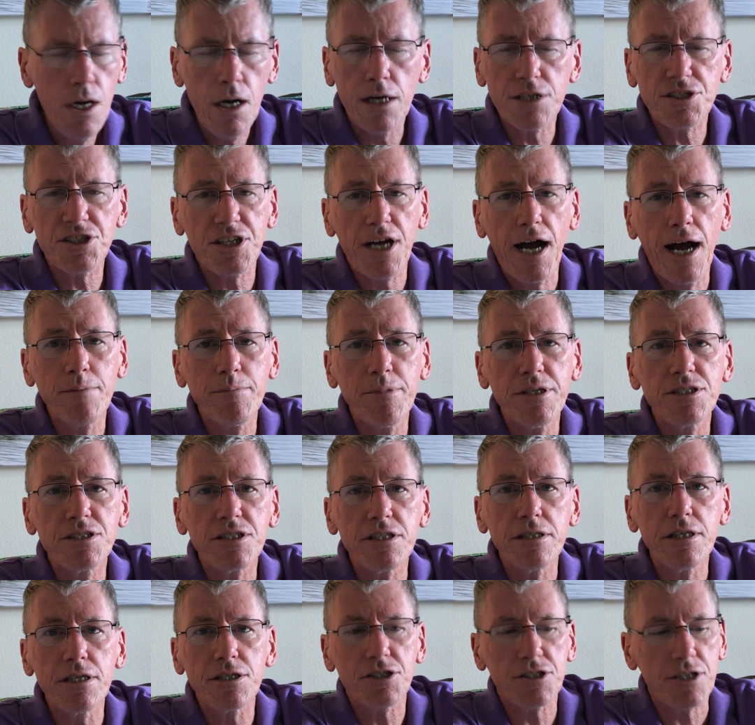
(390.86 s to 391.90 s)

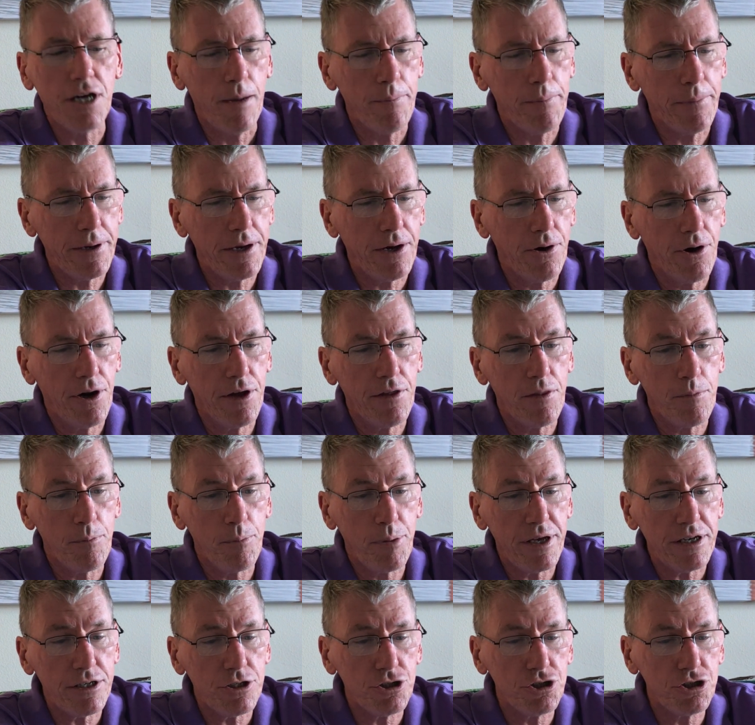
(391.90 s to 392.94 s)
Assignments in this topic area: the
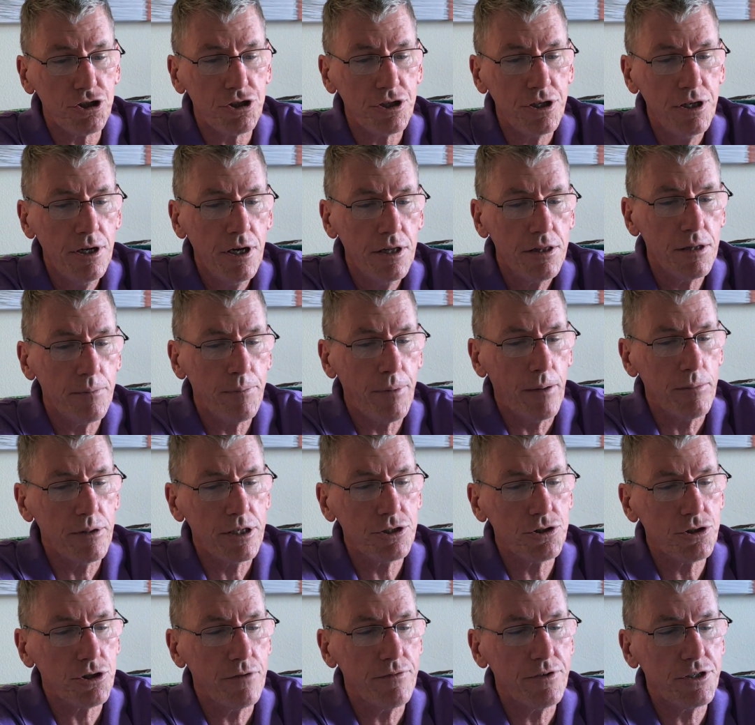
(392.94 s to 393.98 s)
pitch, the
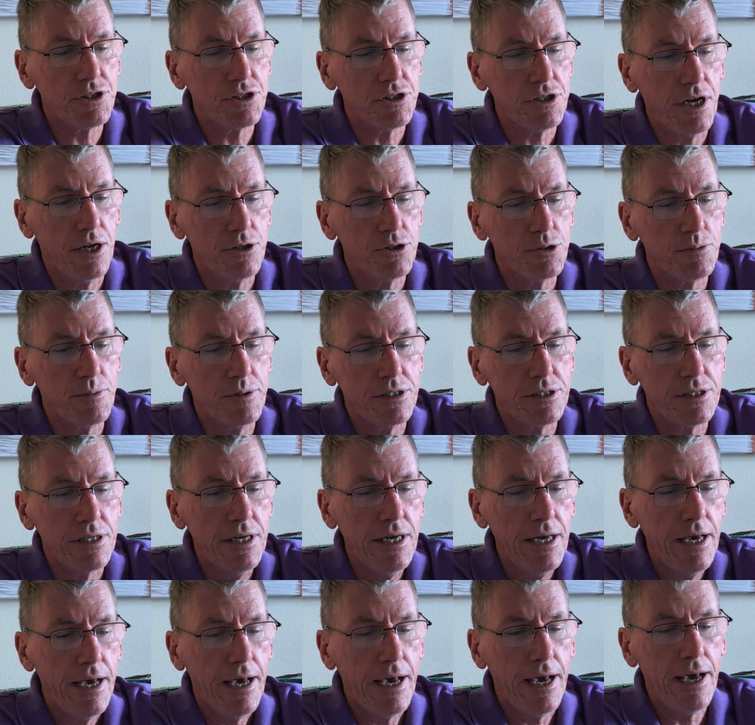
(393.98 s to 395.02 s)
public service announcement,
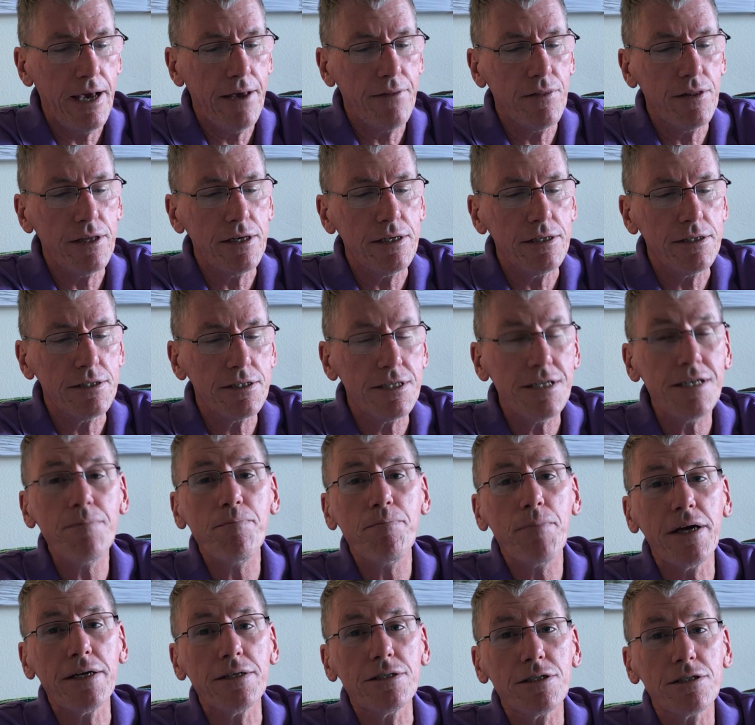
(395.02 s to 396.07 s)
and the
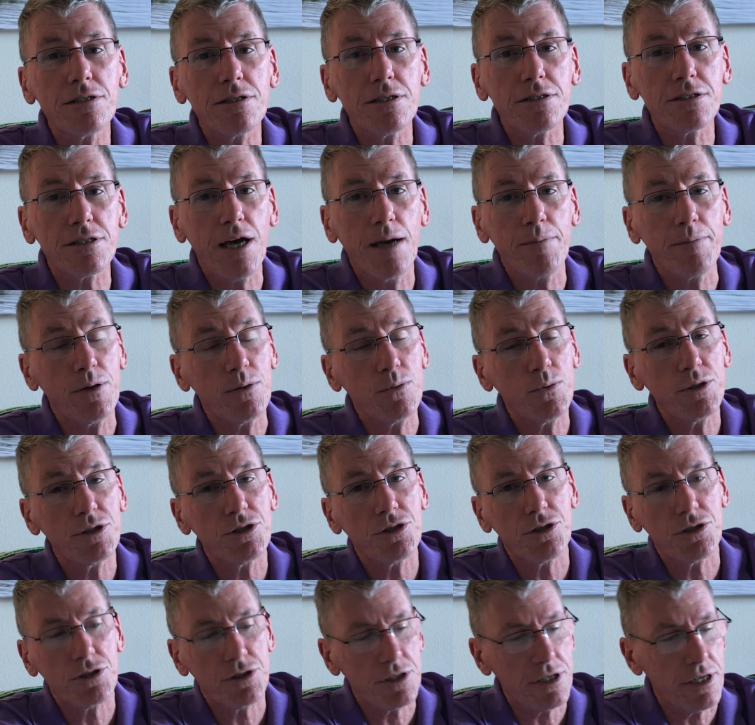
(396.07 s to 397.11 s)
team-based assignment,
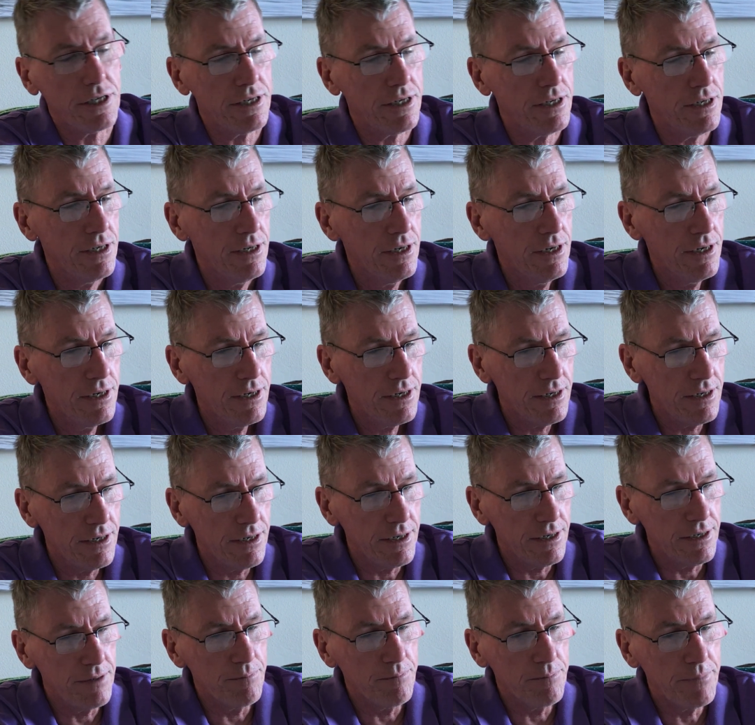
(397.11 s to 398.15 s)
which is a
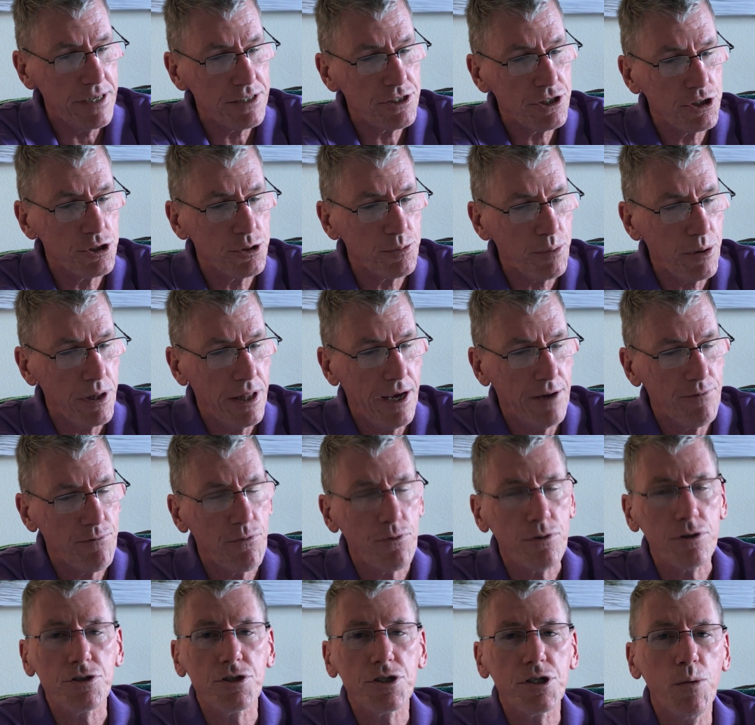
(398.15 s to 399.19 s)
message plan
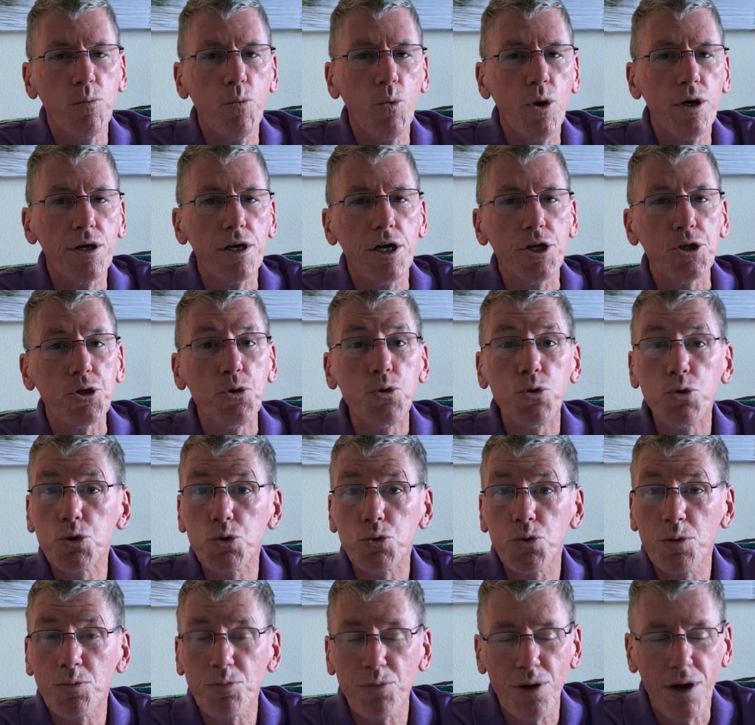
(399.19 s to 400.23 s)
for a somewhat
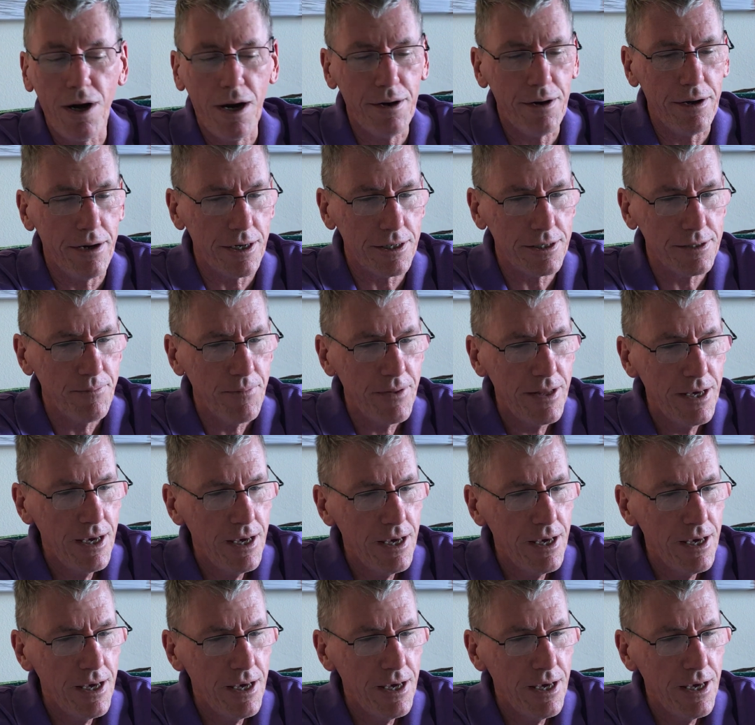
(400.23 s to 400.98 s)
unusual product.